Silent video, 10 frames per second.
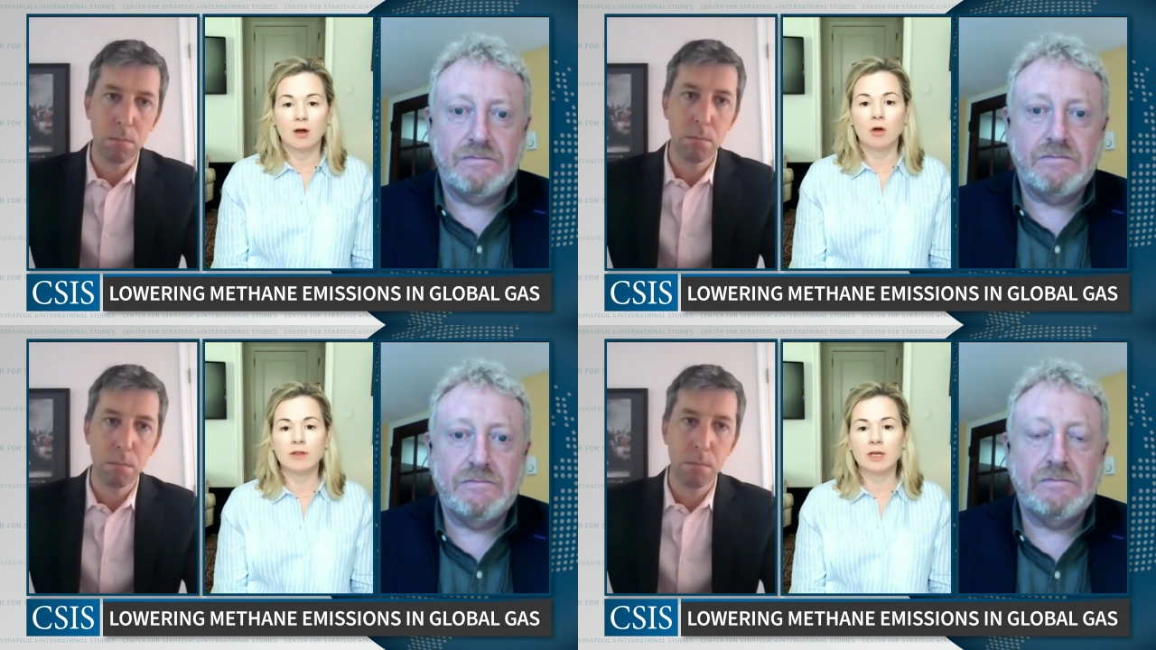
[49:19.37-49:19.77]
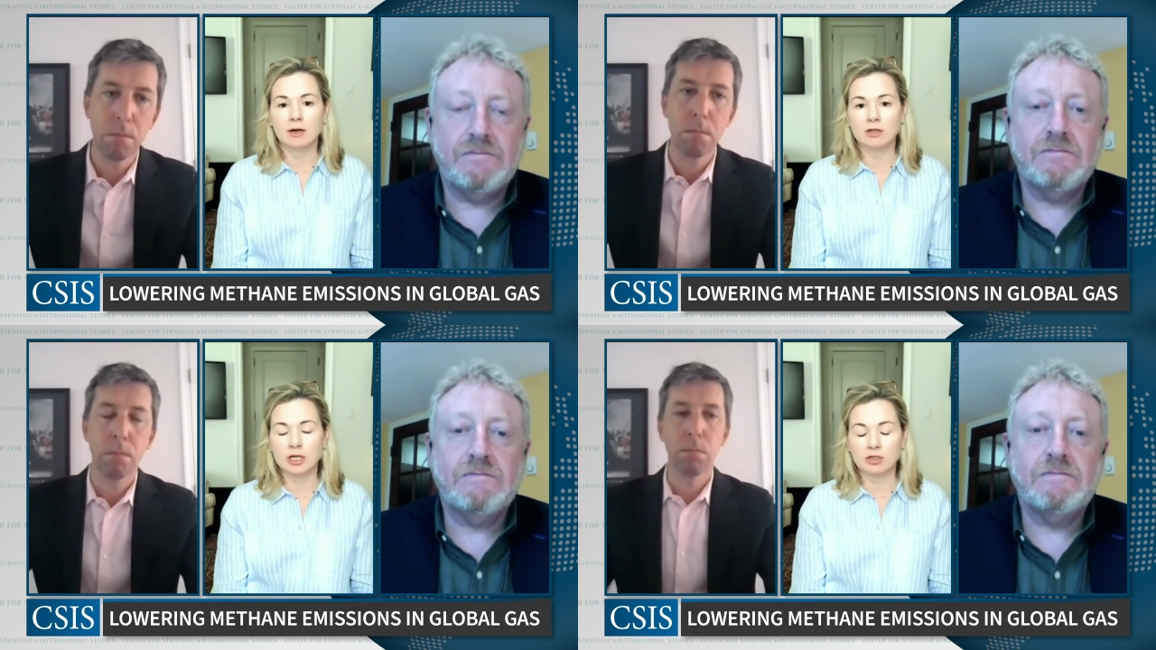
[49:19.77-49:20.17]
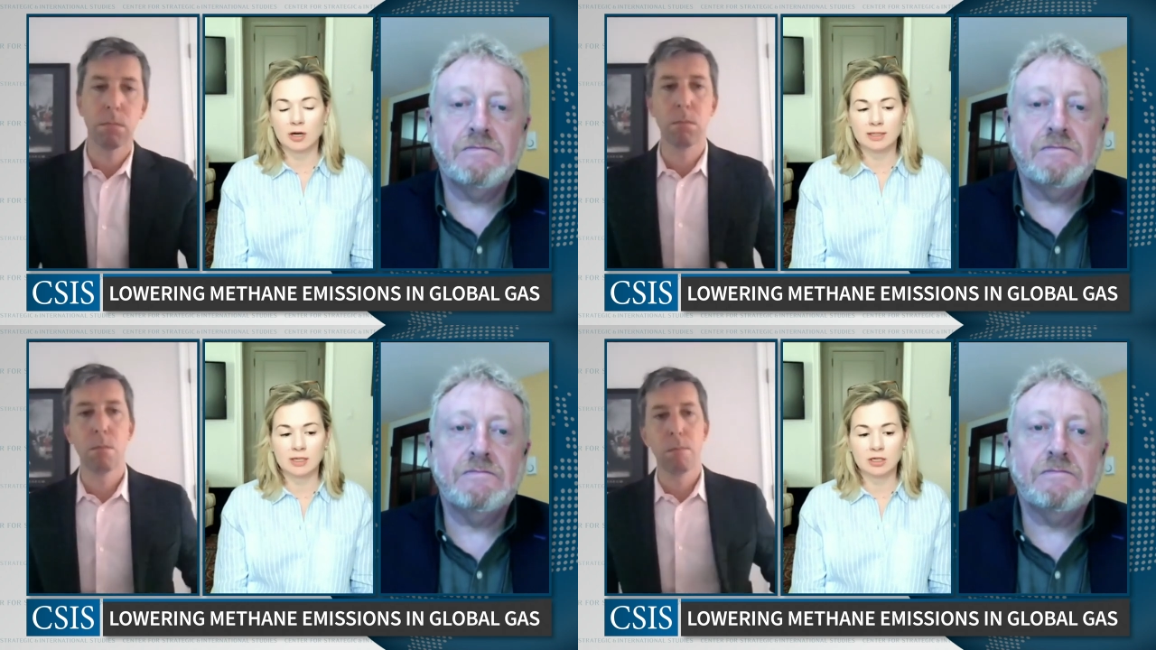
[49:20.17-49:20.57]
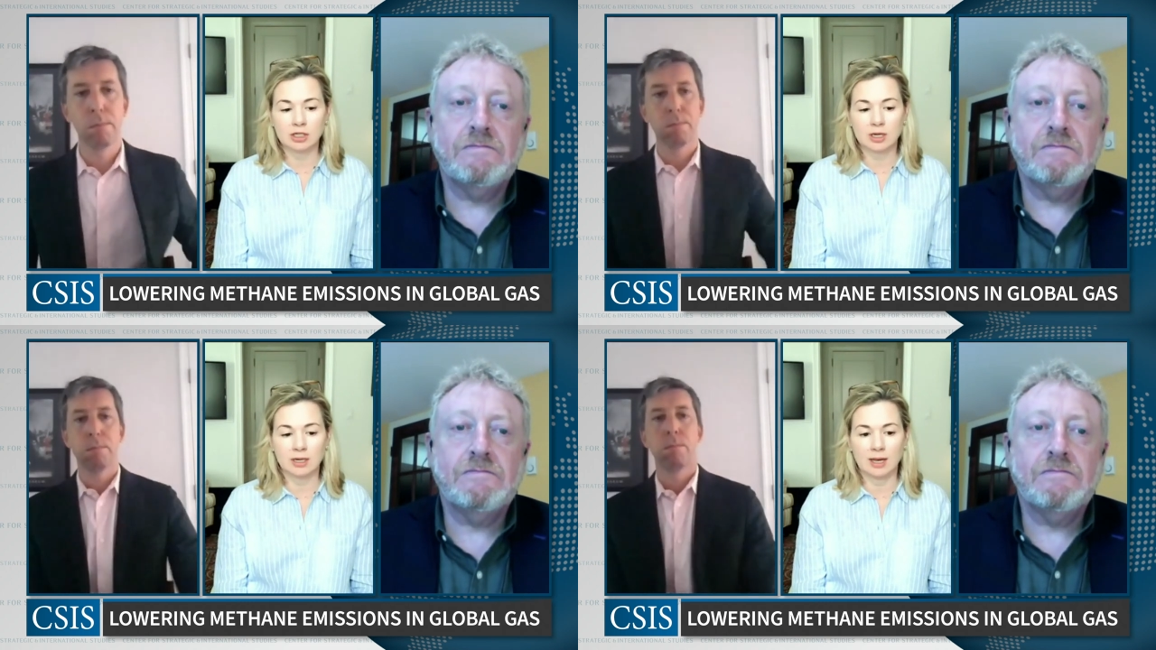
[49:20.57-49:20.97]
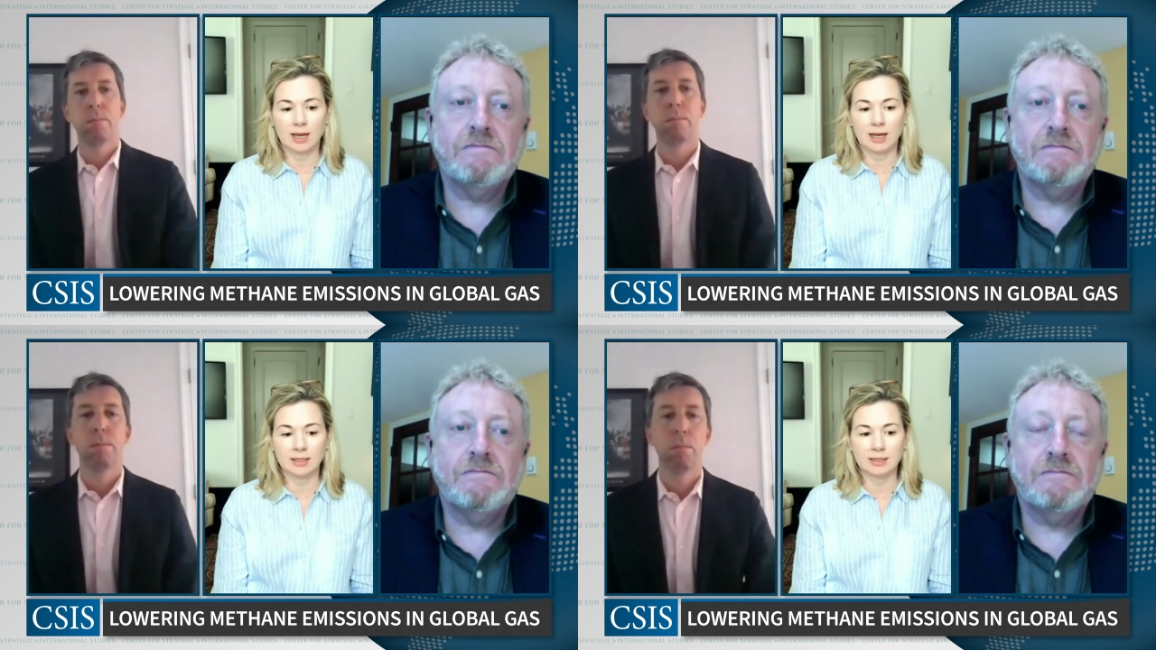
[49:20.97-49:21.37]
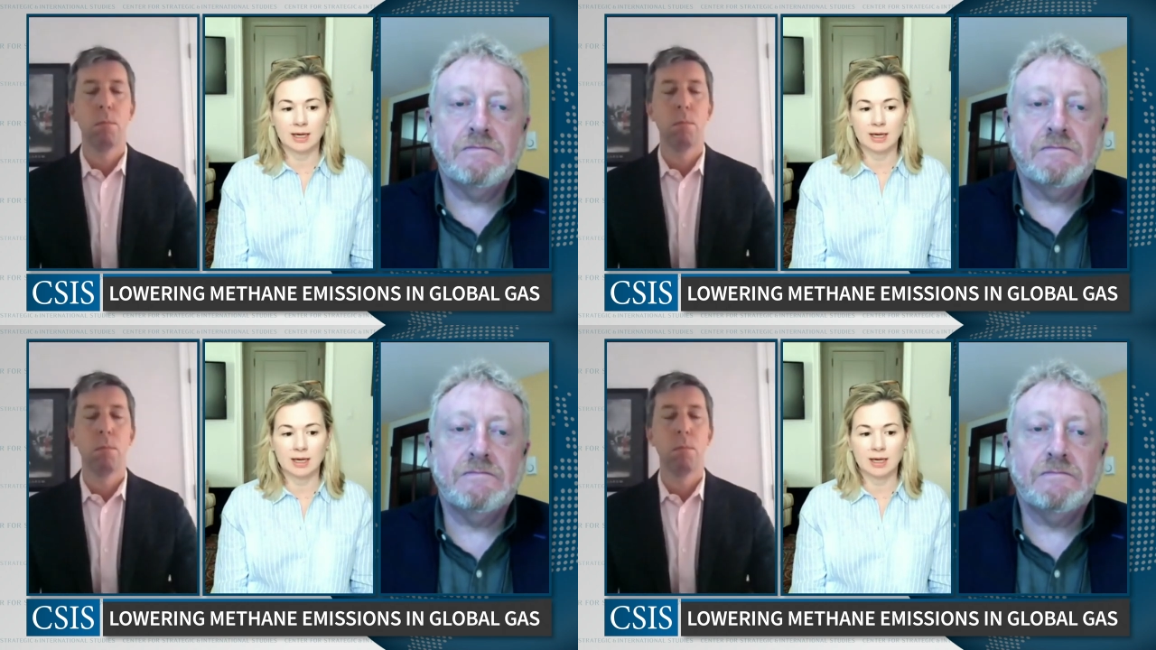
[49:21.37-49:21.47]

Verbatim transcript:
Speaker 1: on the energy transition and